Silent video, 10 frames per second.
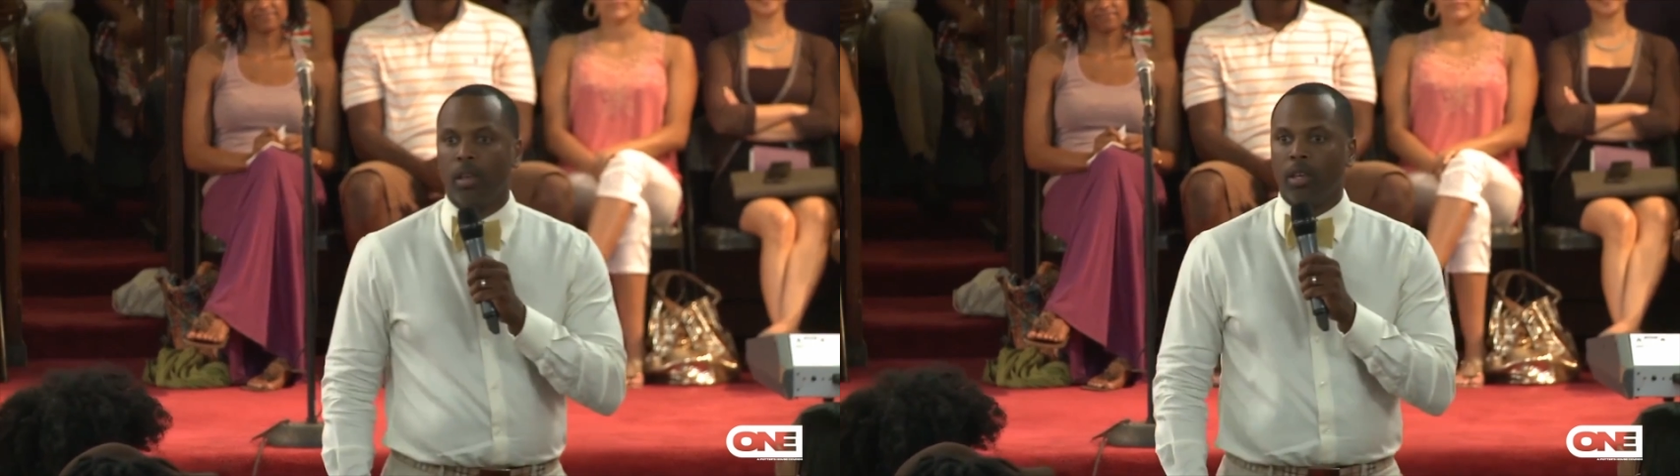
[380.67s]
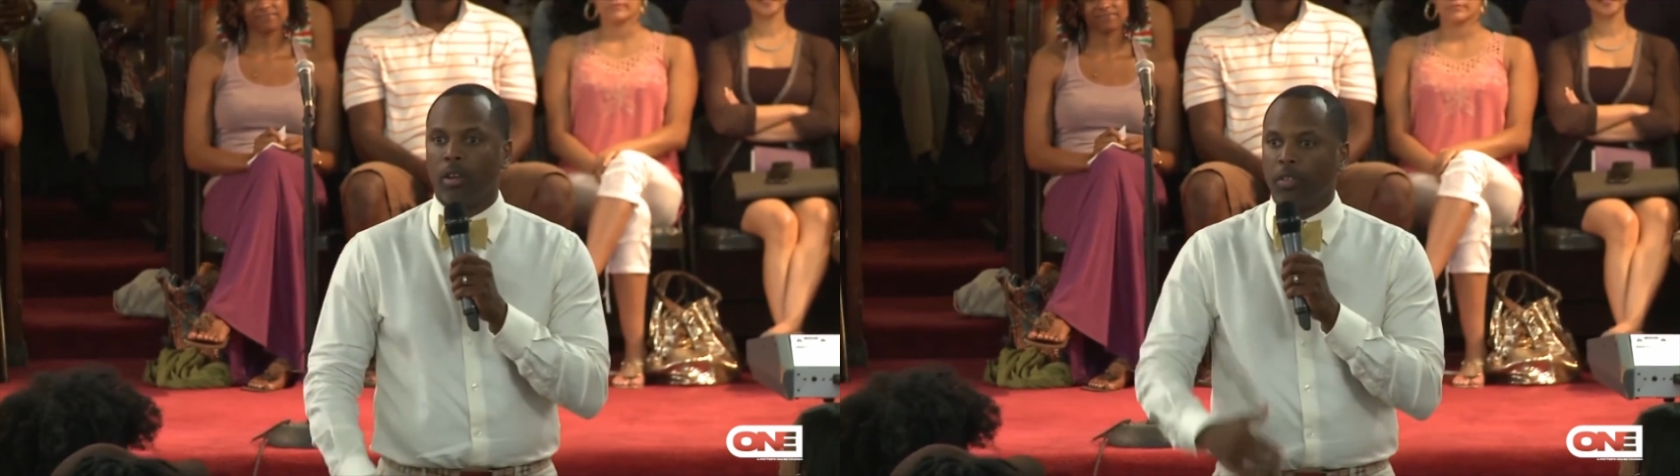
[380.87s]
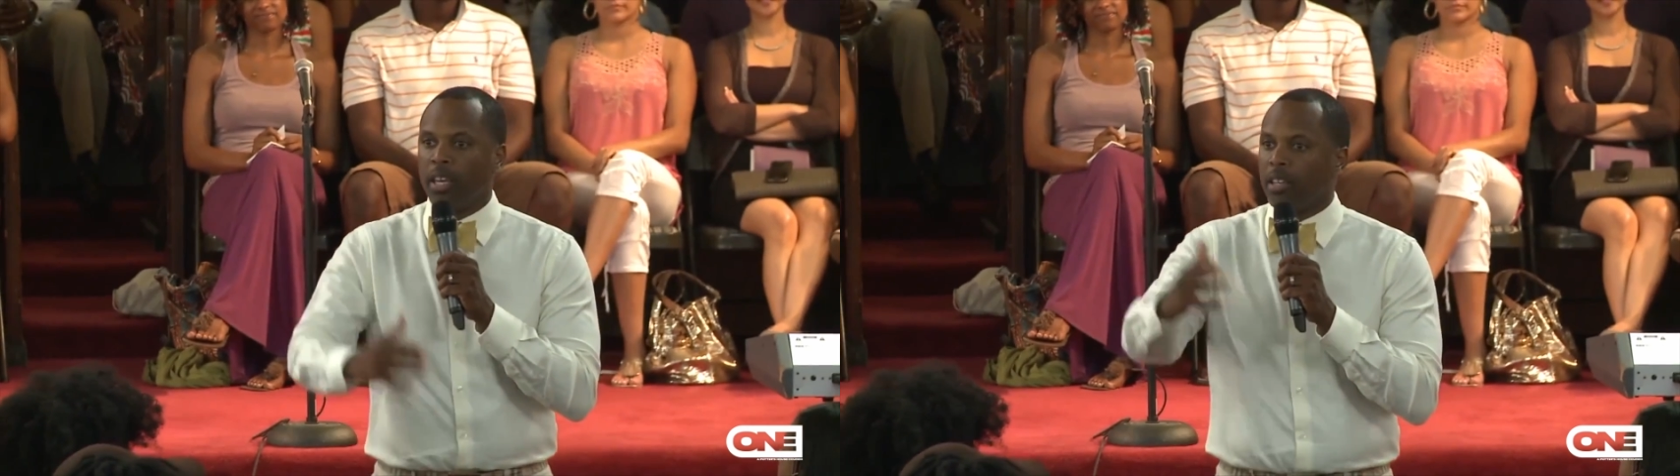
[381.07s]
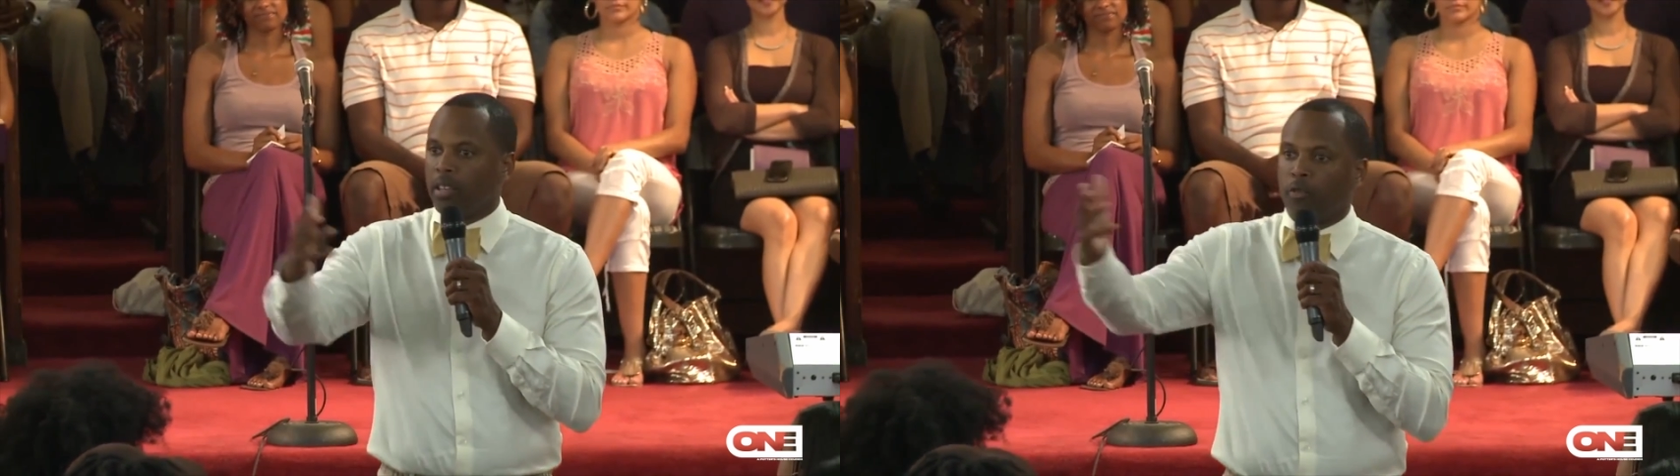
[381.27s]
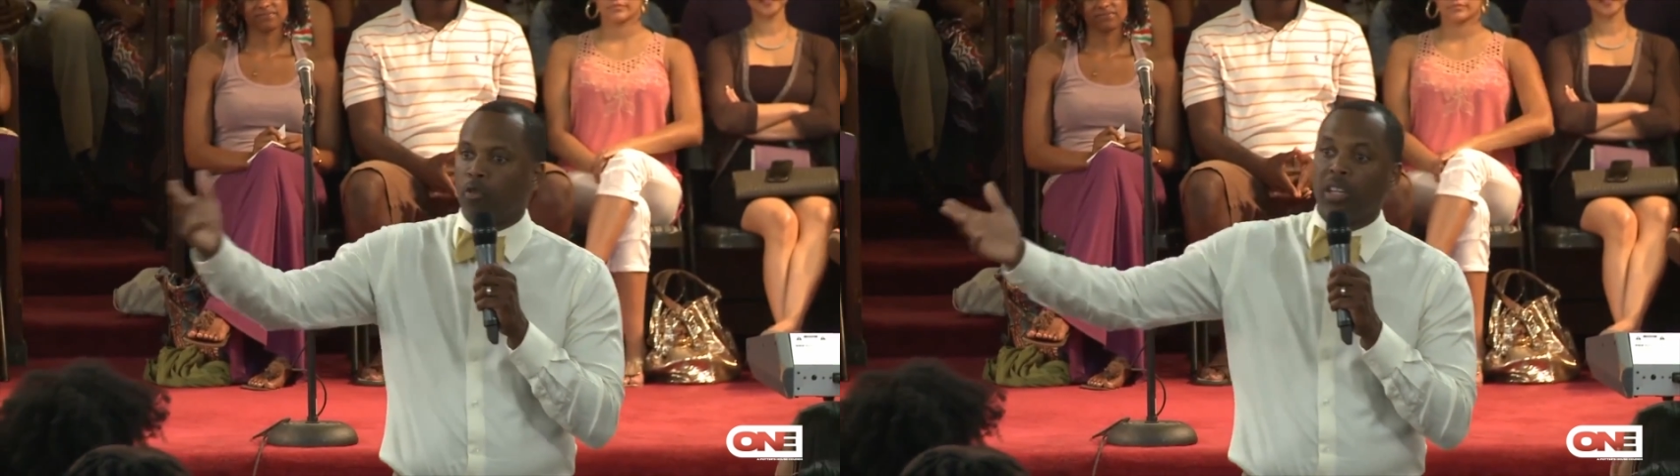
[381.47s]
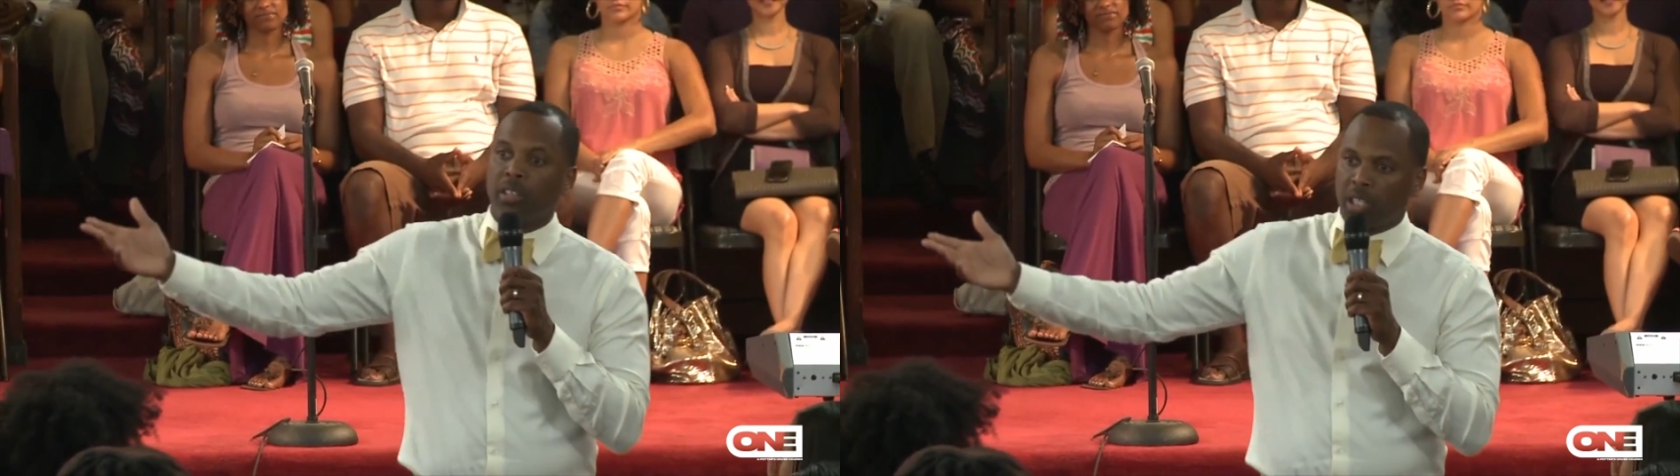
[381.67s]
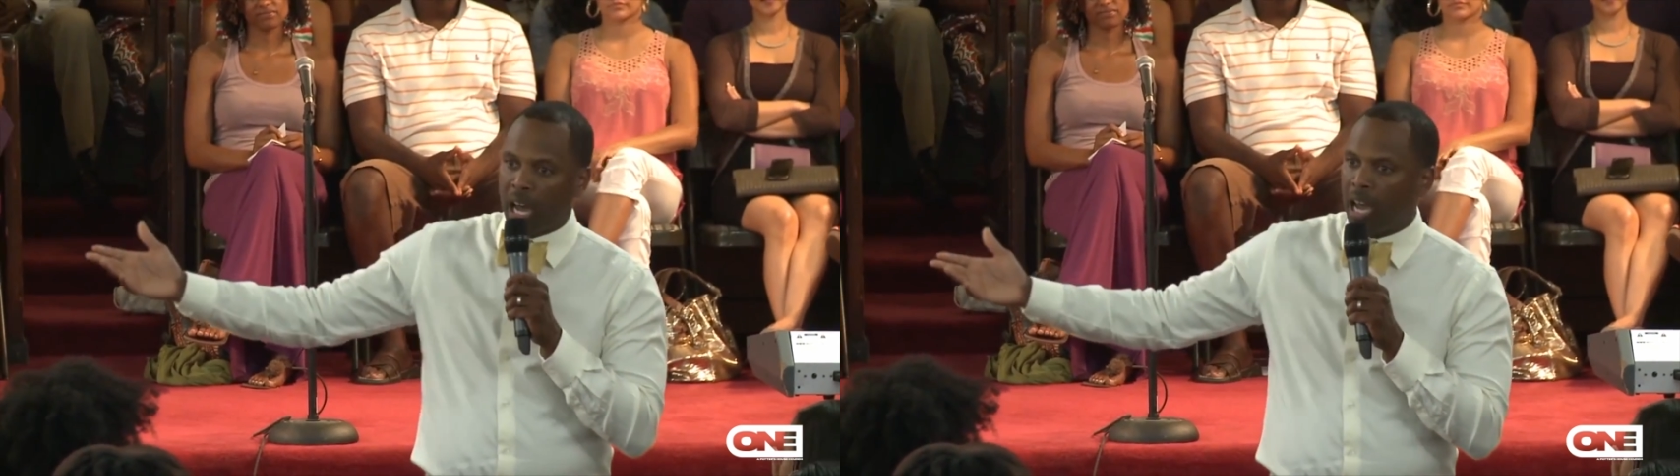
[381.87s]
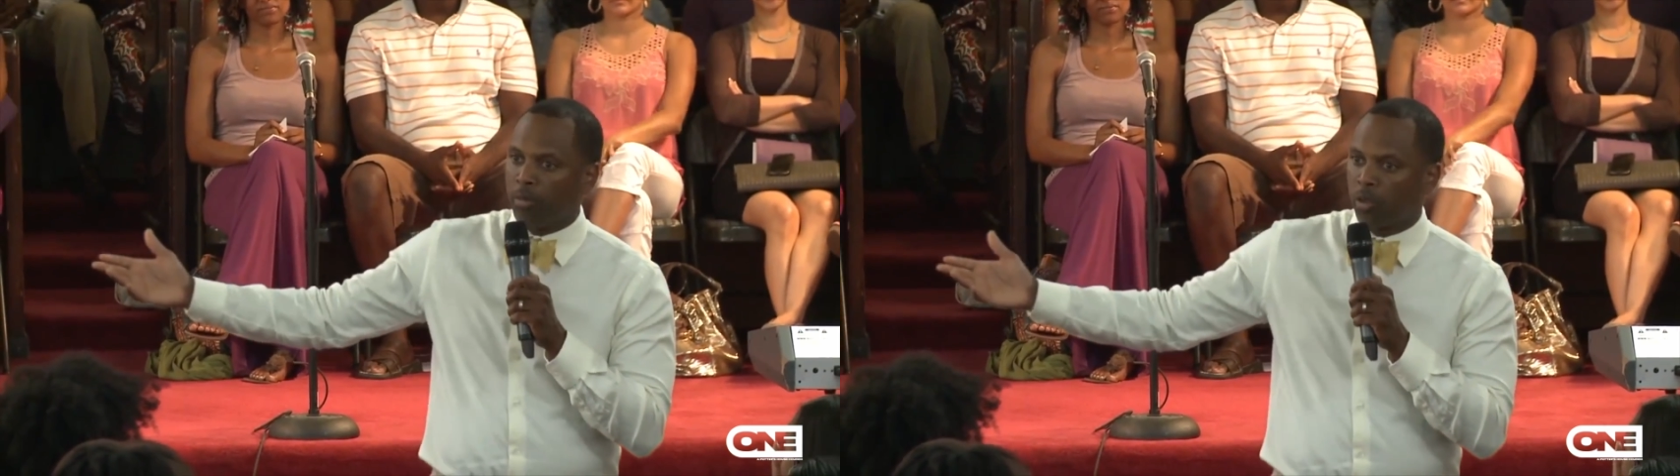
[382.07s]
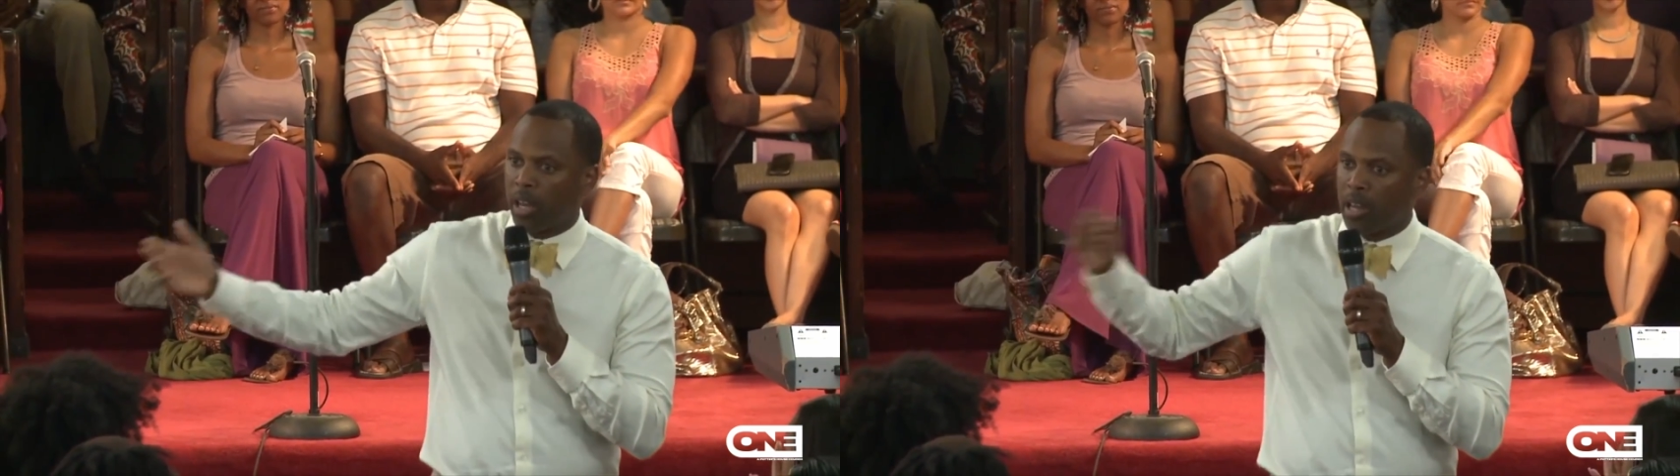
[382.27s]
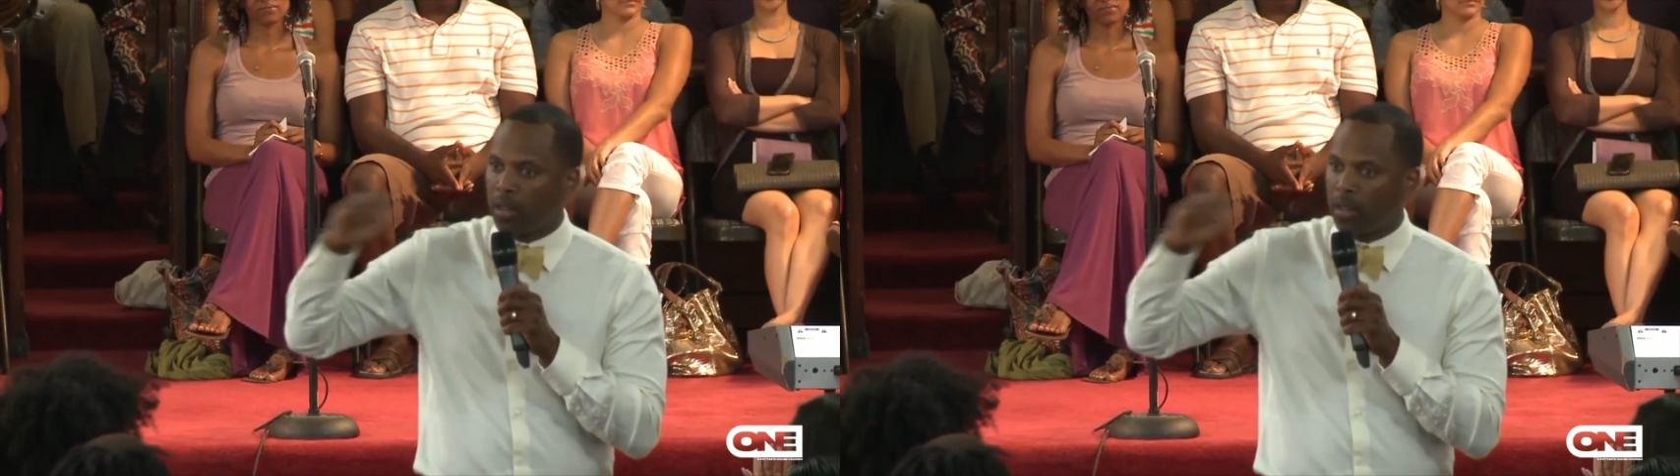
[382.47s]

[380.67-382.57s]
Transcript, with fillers: You know, then if you're reading the Times right now,